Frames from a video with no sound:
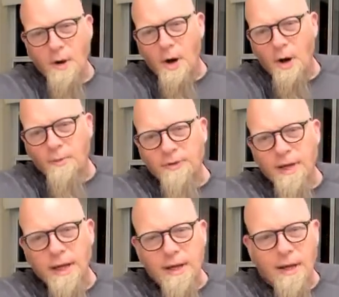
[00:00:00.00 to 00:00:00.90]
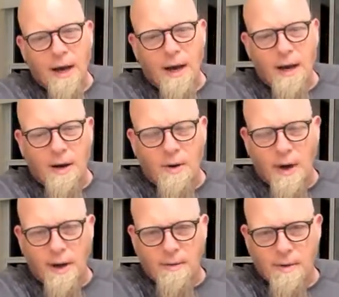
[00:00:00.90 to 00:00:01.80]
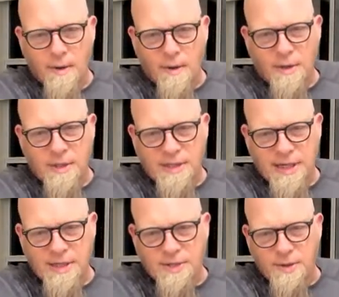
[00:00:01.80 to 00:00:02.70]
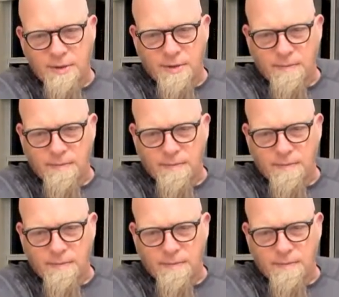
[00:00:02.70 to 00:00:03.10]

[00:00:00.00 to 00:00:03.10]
hopefully I'll see you soon.